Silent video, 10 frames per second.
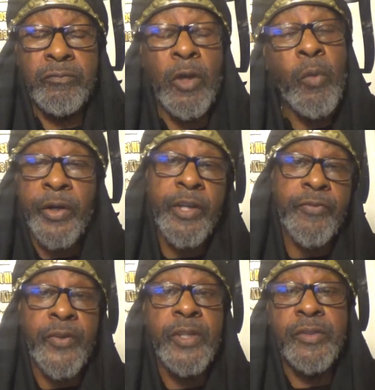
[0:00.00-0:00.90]
or one of their
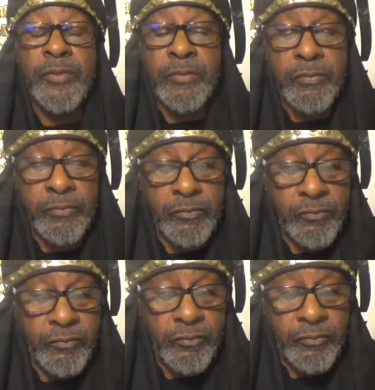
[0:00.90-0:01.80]
friends,
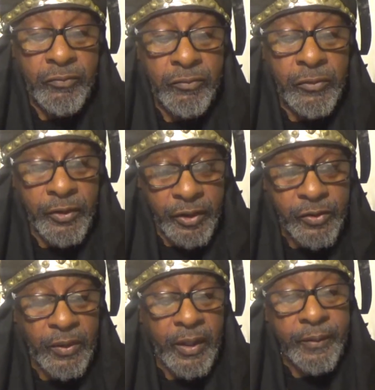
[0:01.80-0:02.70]
an
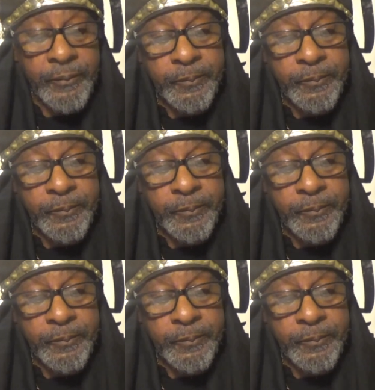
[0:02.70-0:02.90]
Israelite.